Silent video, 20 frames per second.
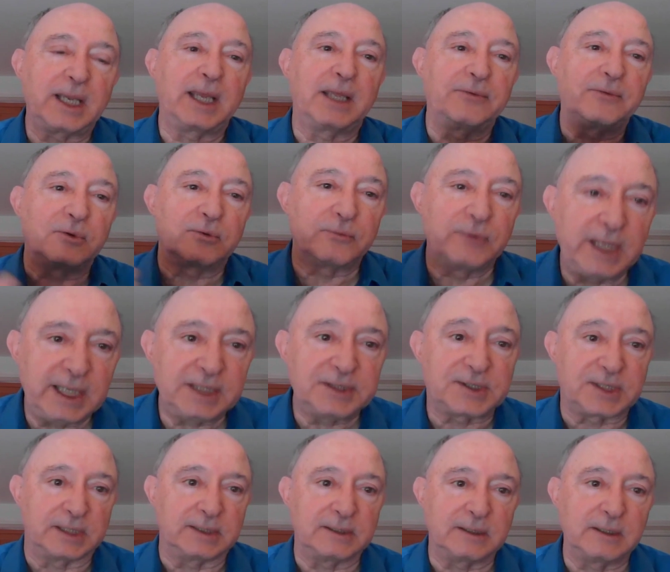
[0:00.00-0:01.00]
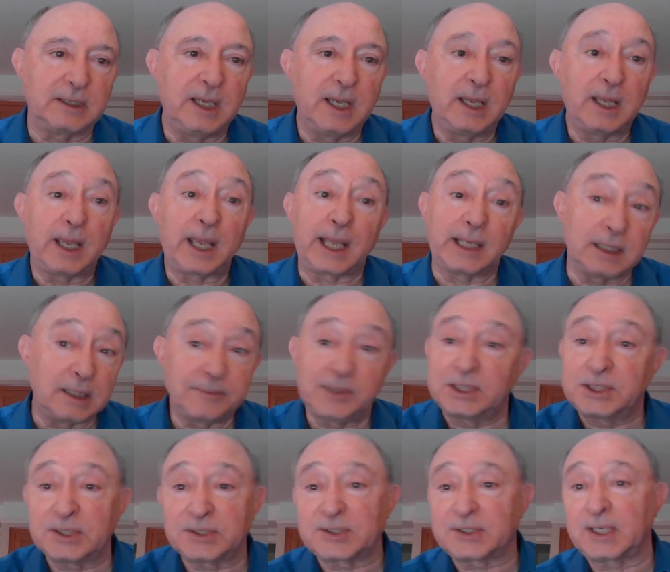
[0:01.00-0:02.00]
And the reason, and let me
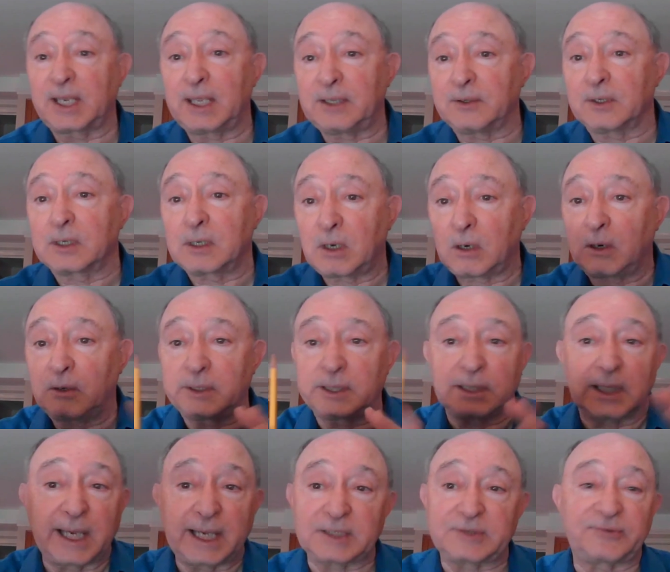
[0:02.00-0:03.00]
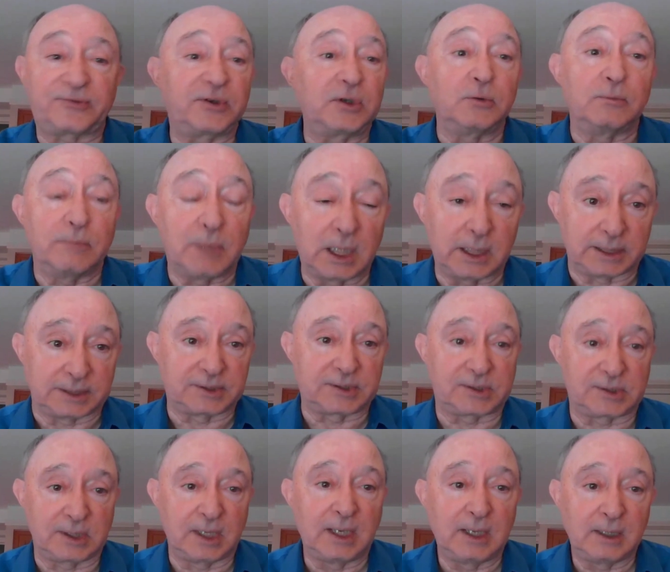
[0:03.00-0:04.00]
just say, the current last few
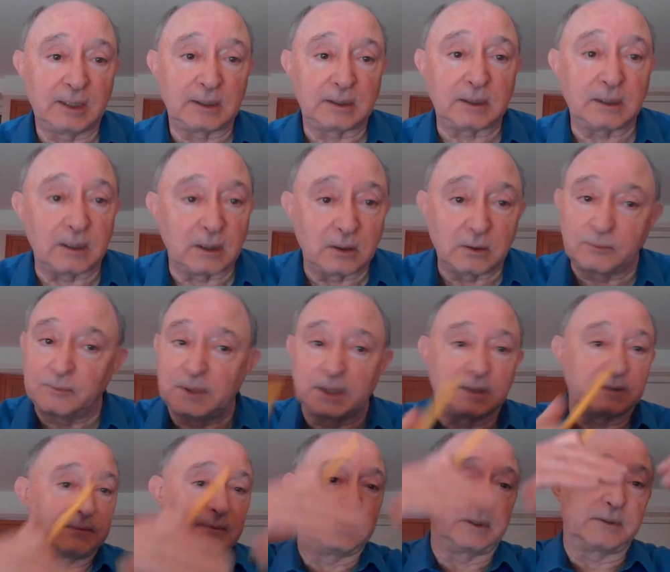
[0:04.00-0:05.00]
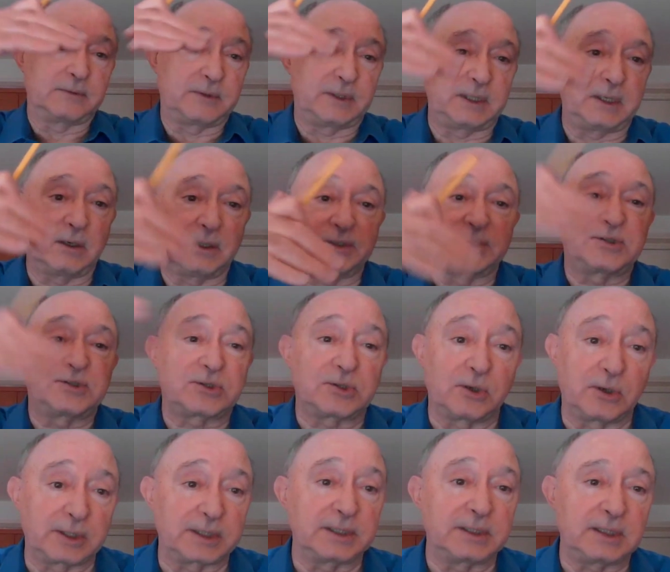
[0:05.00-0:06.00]
months, the
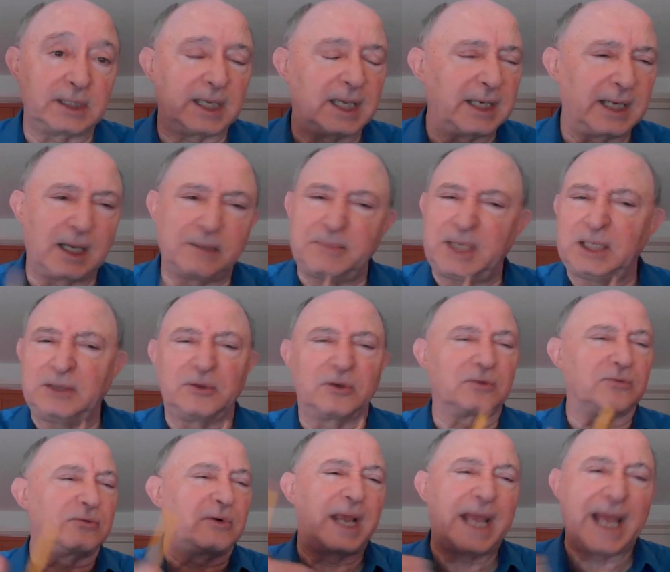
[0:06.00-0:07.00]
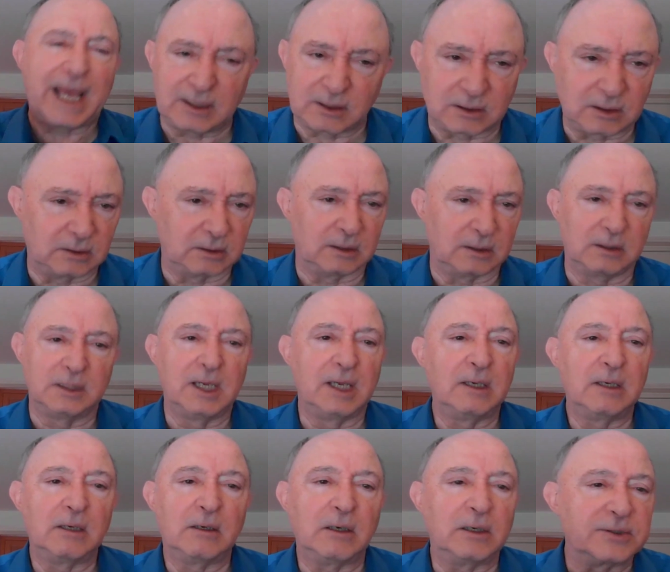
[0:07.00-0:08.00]
uncertainty, and I mean the radical
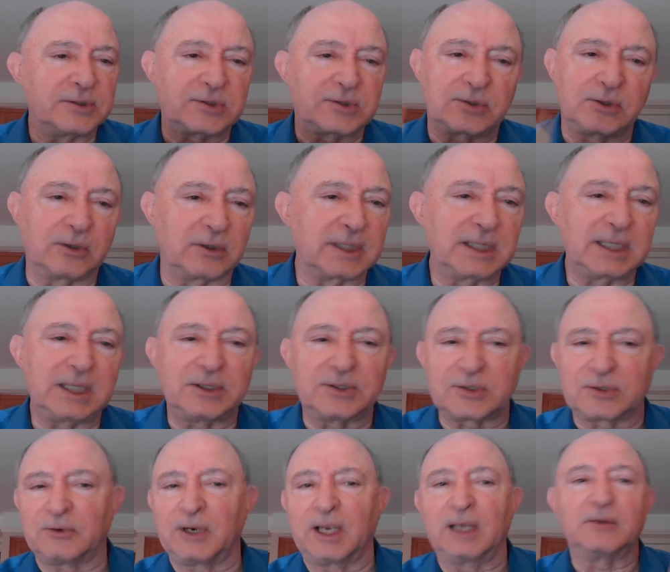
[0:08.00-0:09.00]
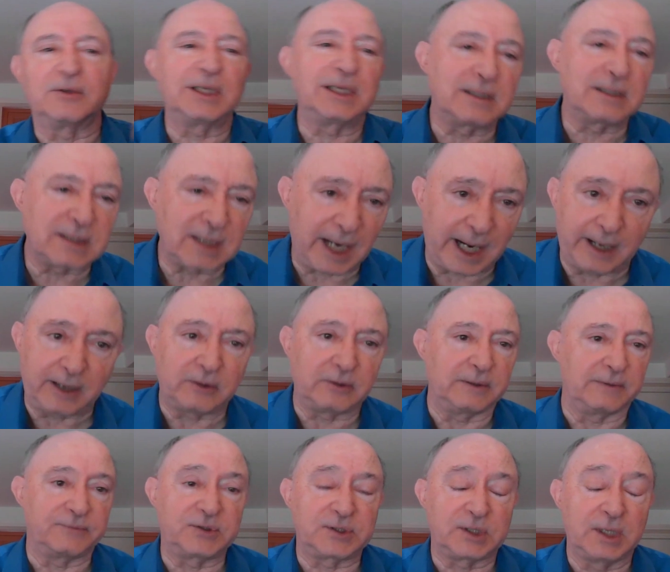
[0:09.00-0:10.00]
uncertainty surrounding
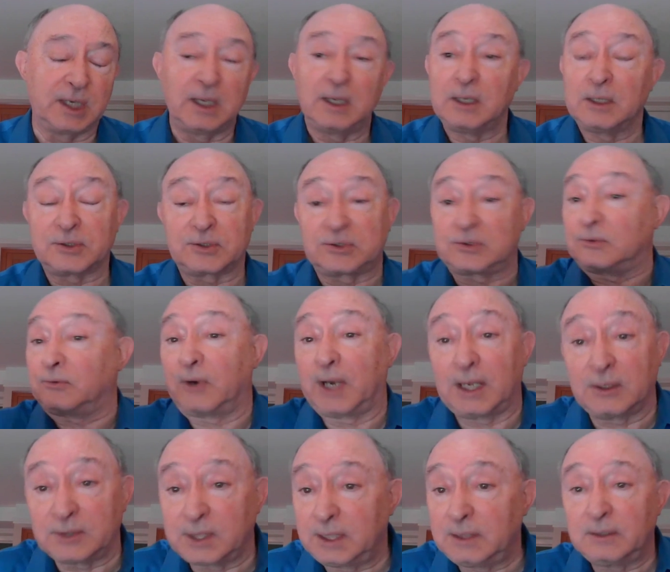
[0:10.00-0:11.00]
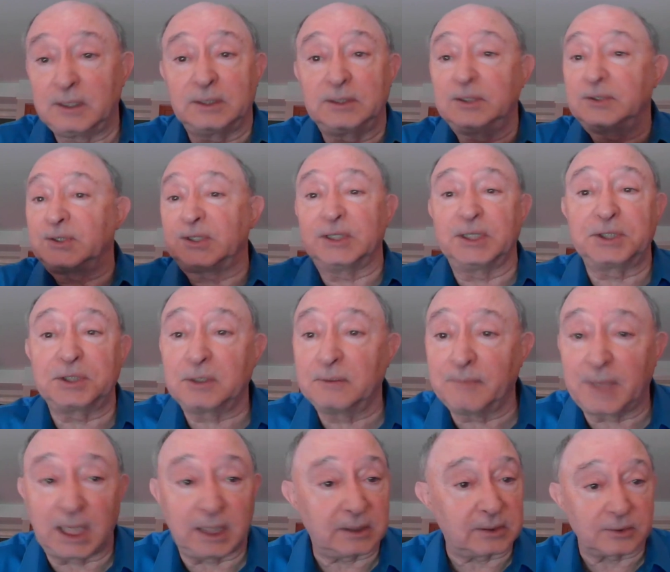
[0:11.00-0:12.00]
tariffs, surrounding the
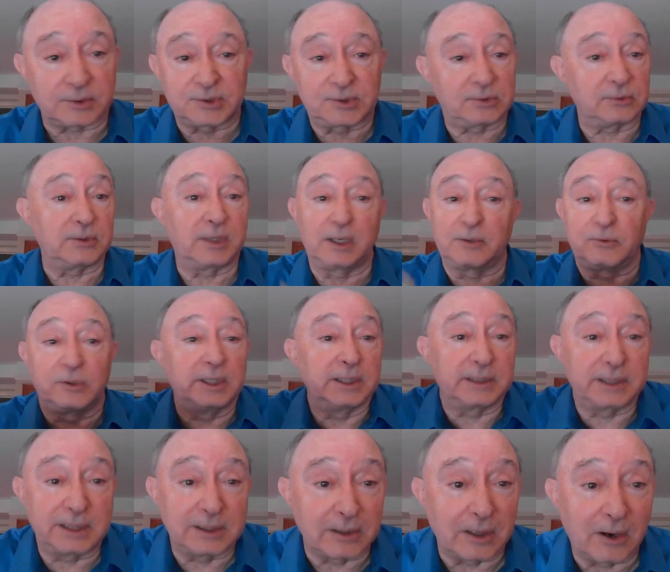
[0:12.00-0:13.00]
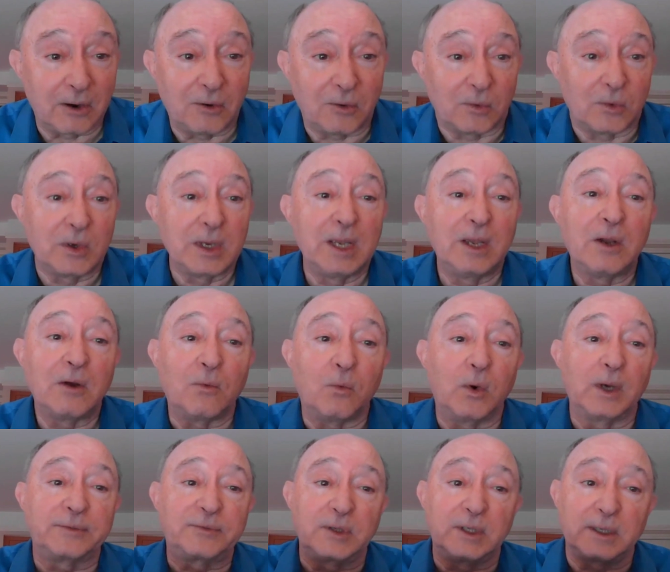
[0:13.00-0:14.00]
decision makers. Do they really know
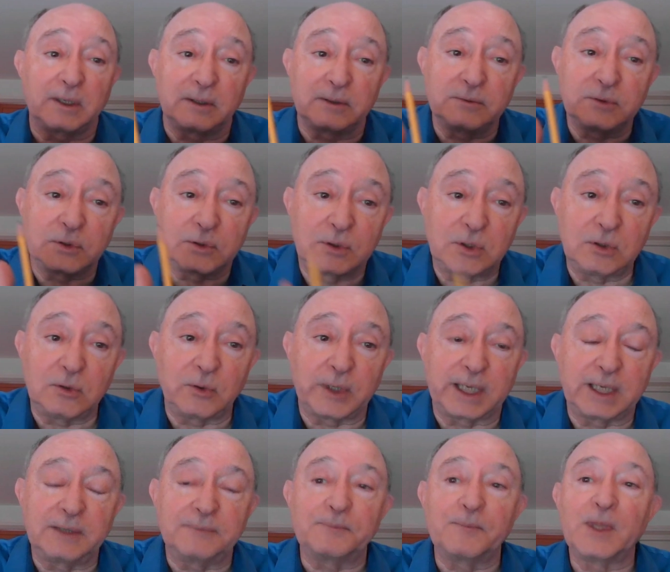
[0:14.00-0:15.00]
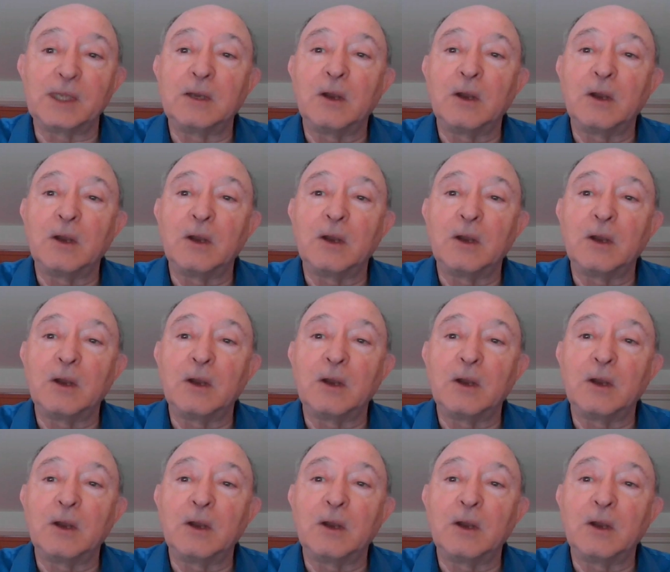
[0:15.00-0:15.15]
what they're doing?